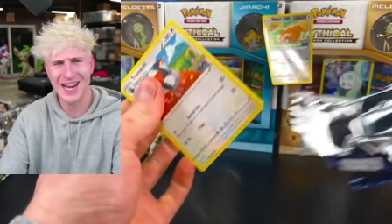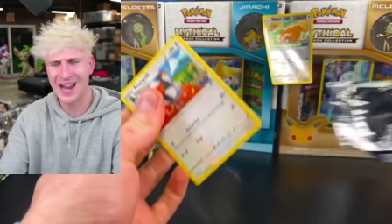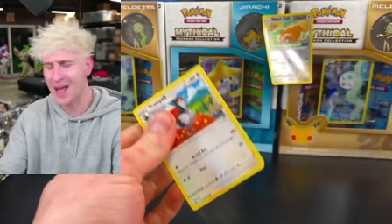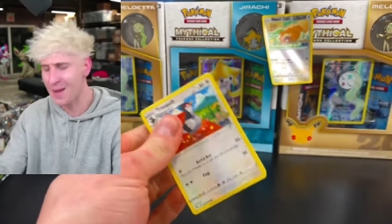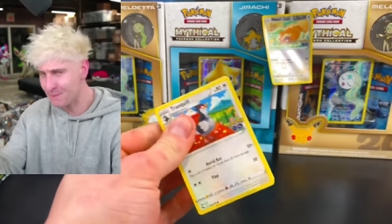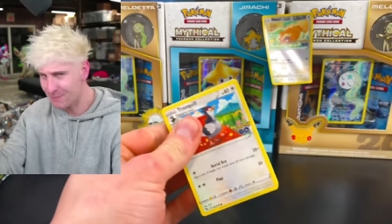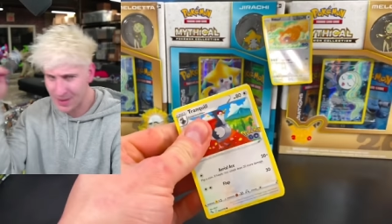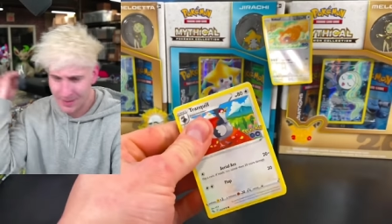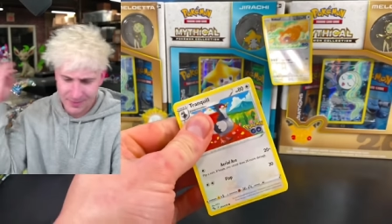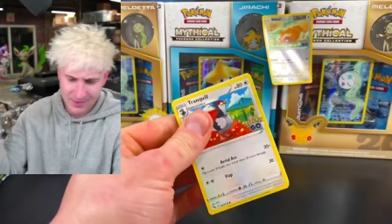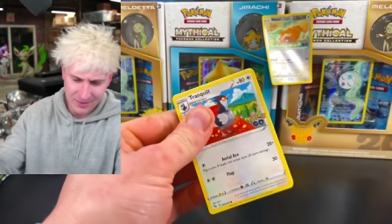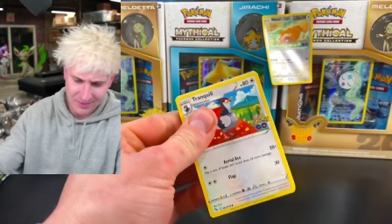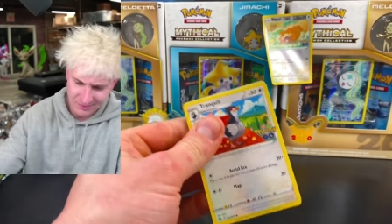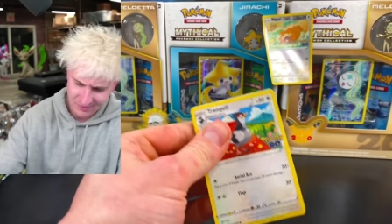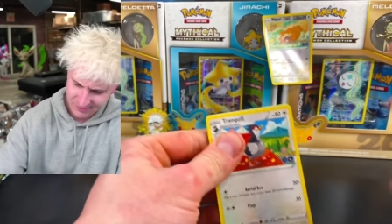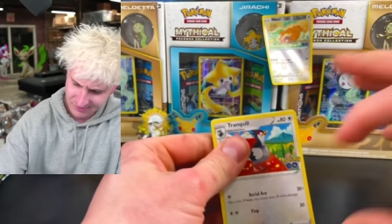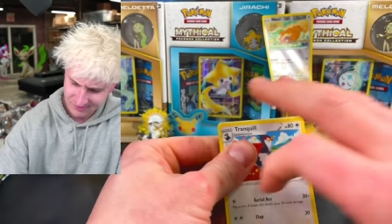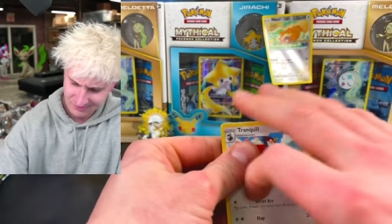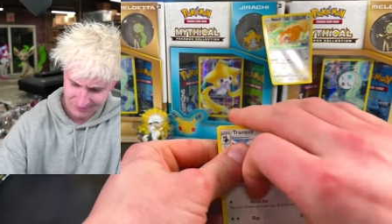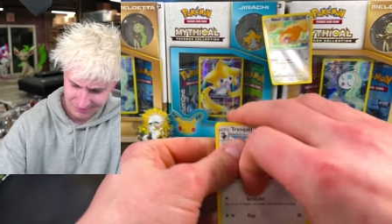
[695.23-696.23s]
happen, baby.
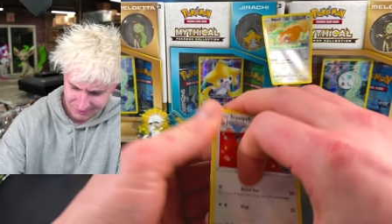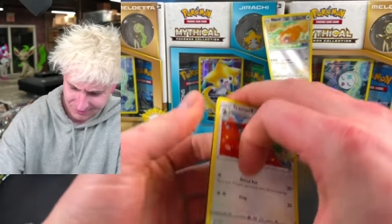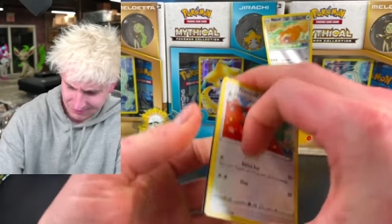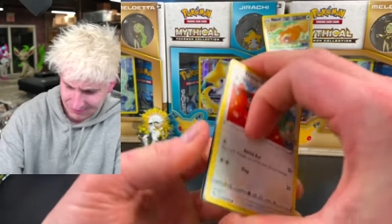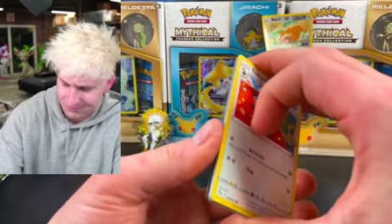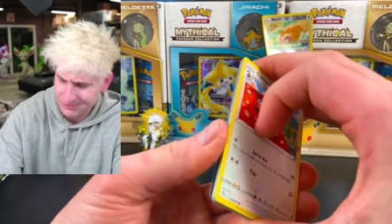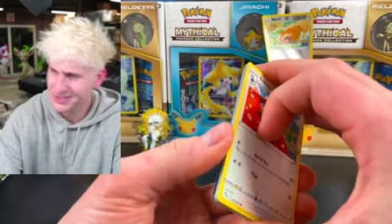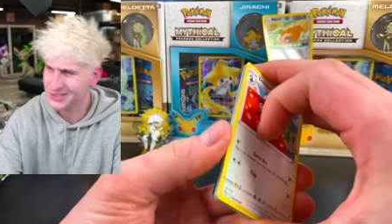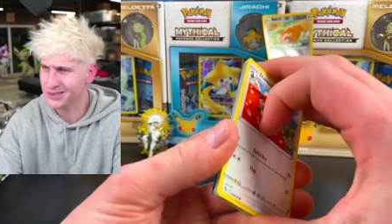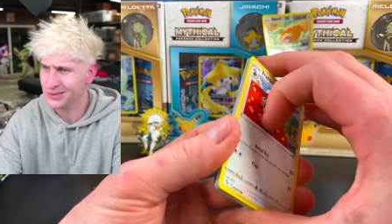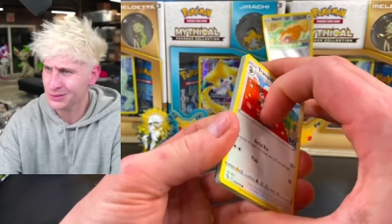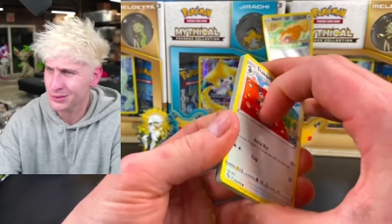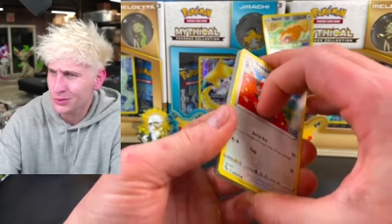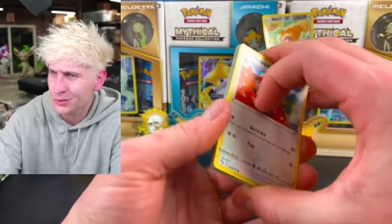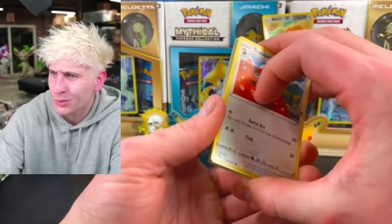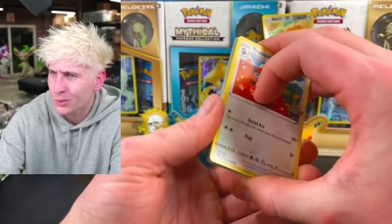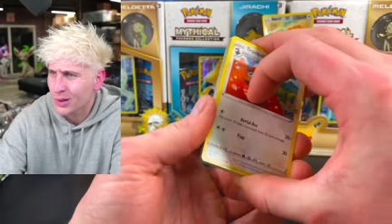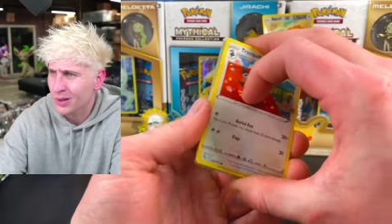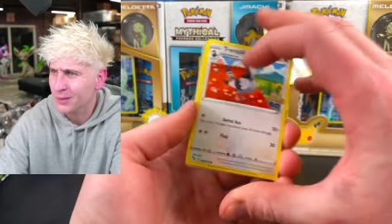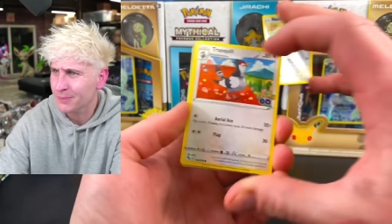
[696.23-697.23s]
still
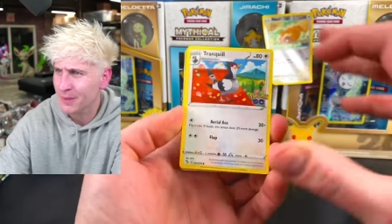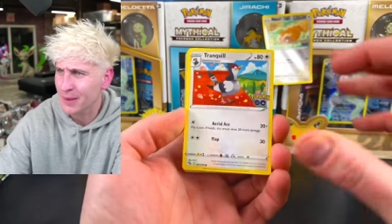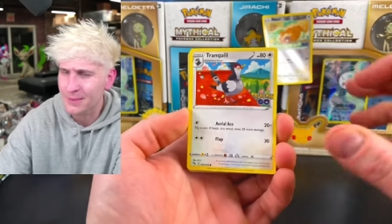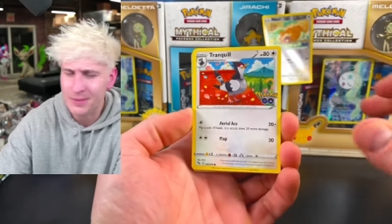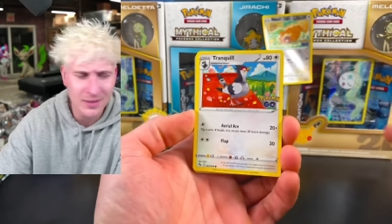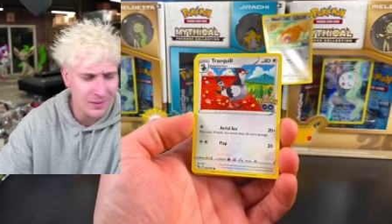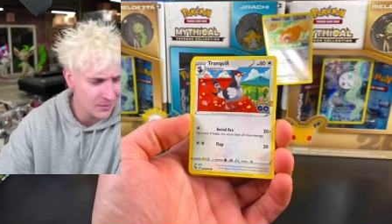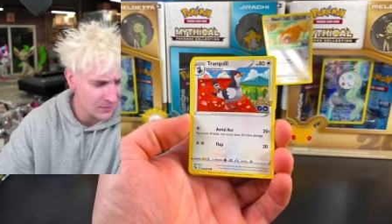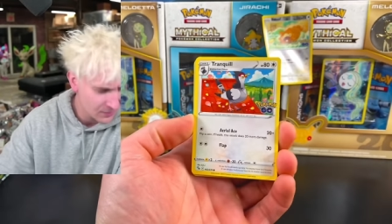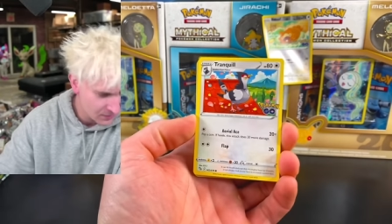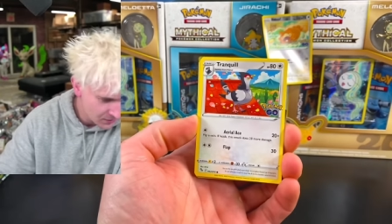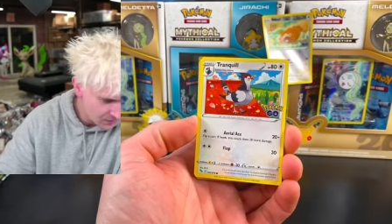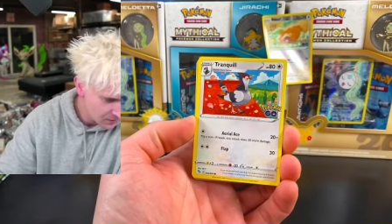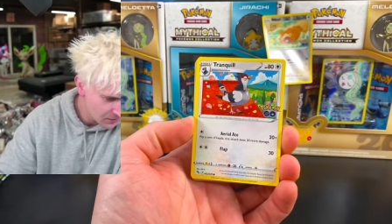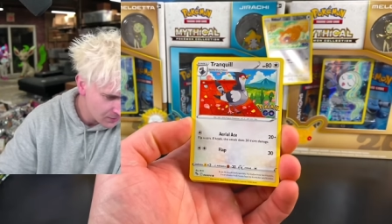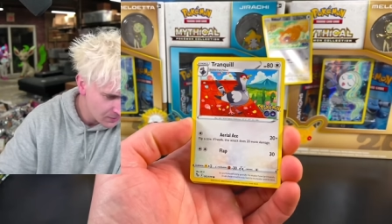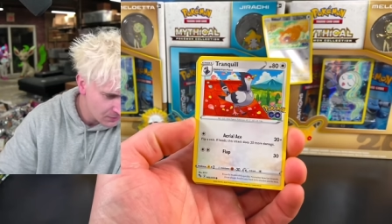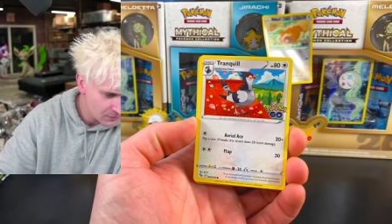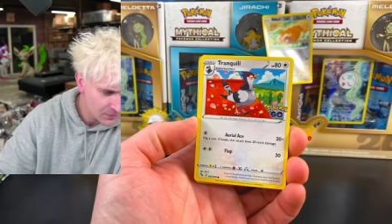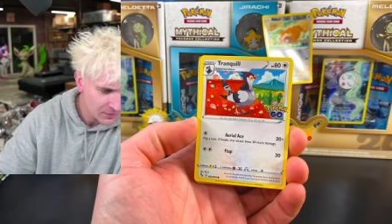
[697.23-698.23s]
doing work, baby.
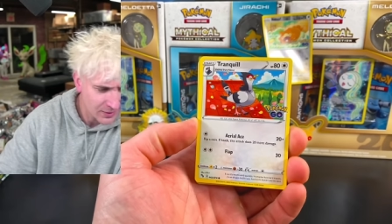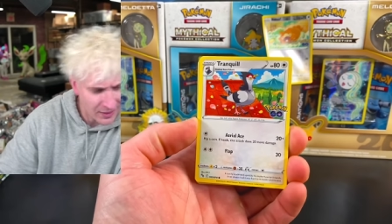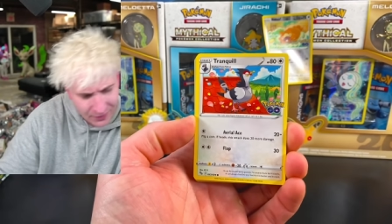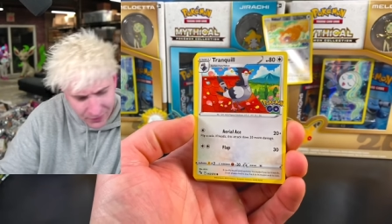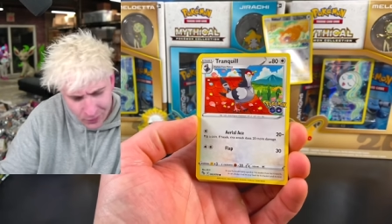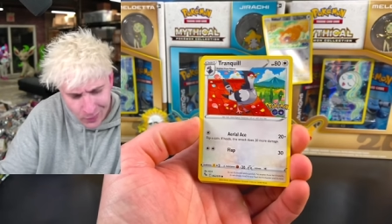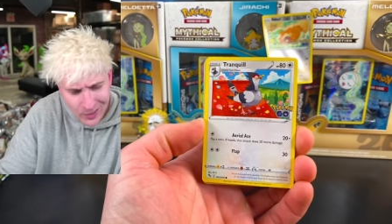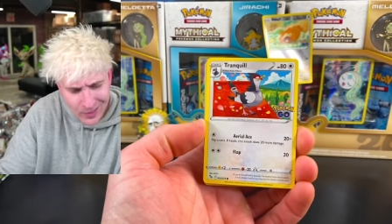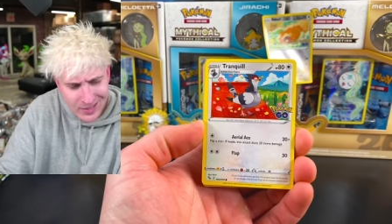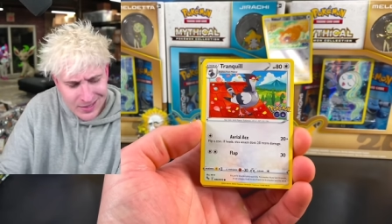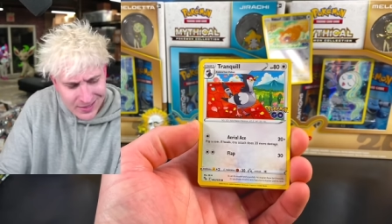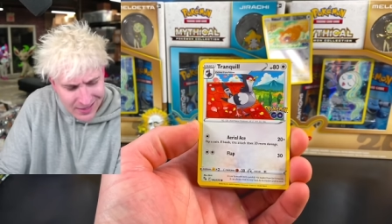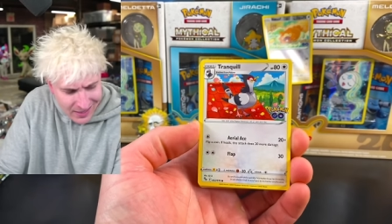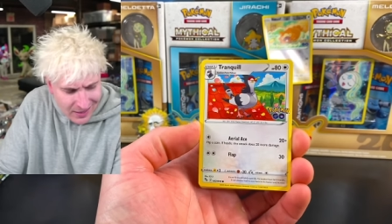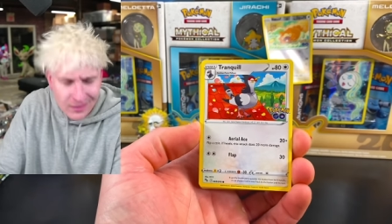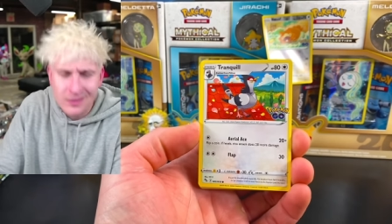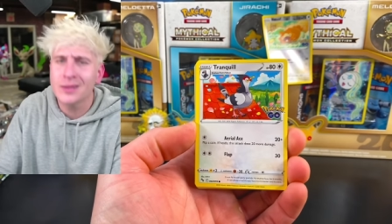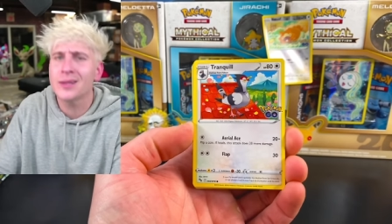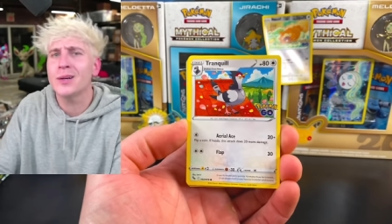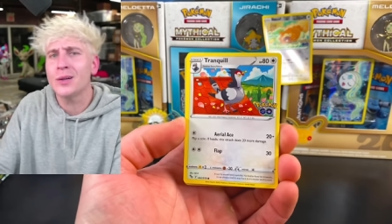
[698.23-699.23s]
Giveaways getting
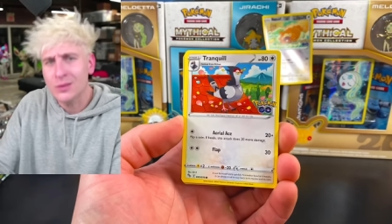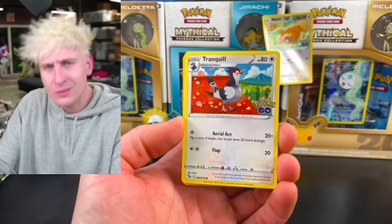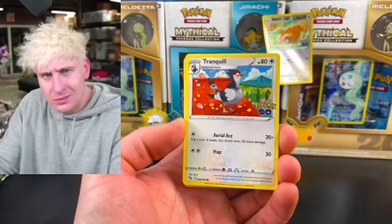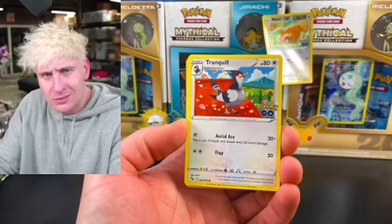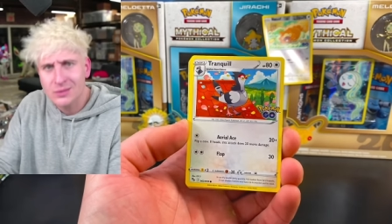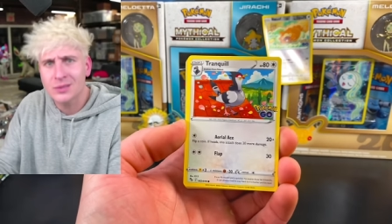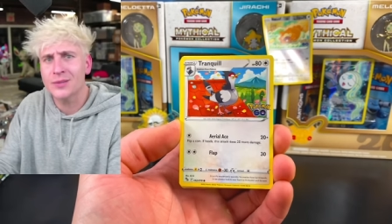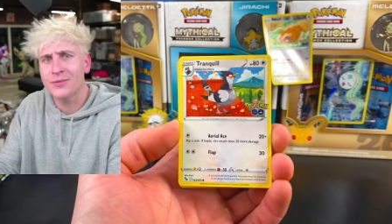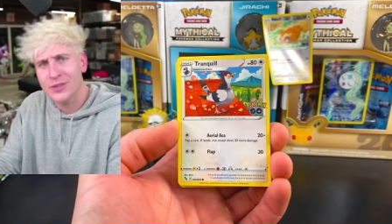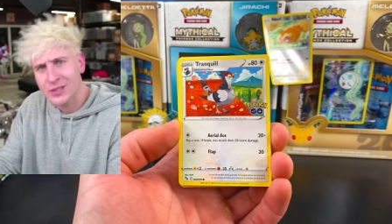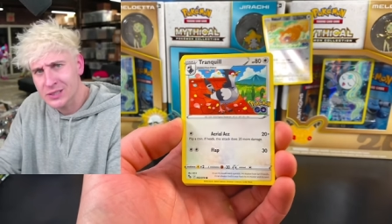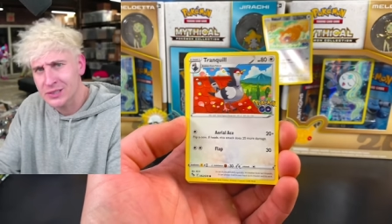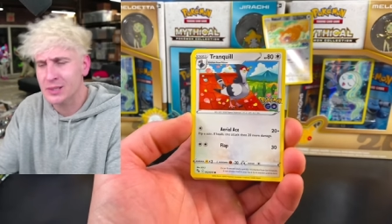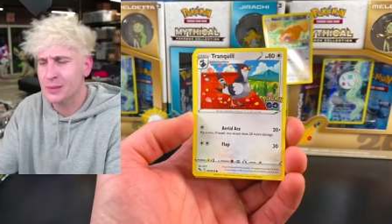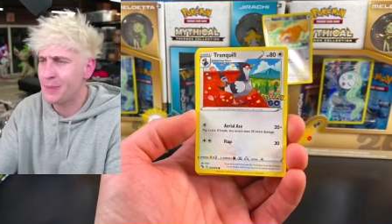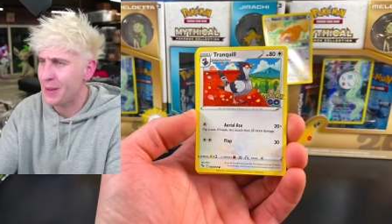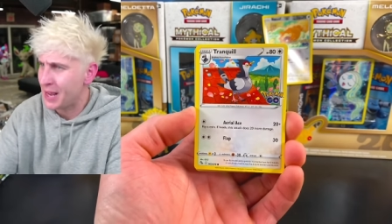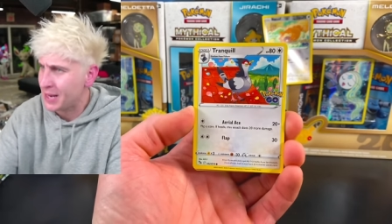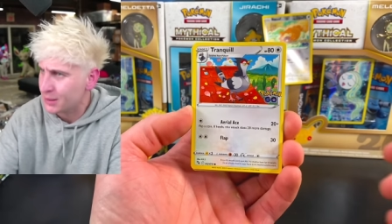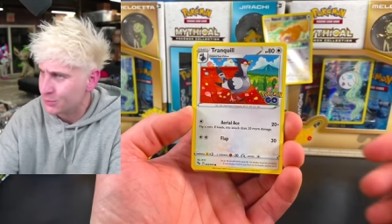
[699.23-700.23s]
a little sufficiently
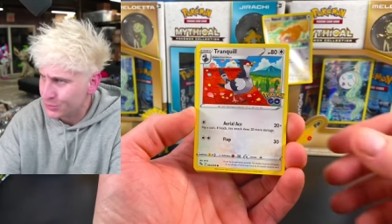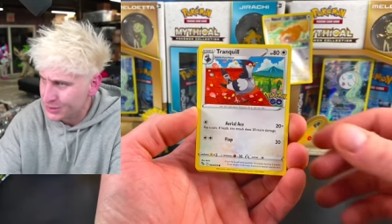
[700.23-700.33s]
padded. We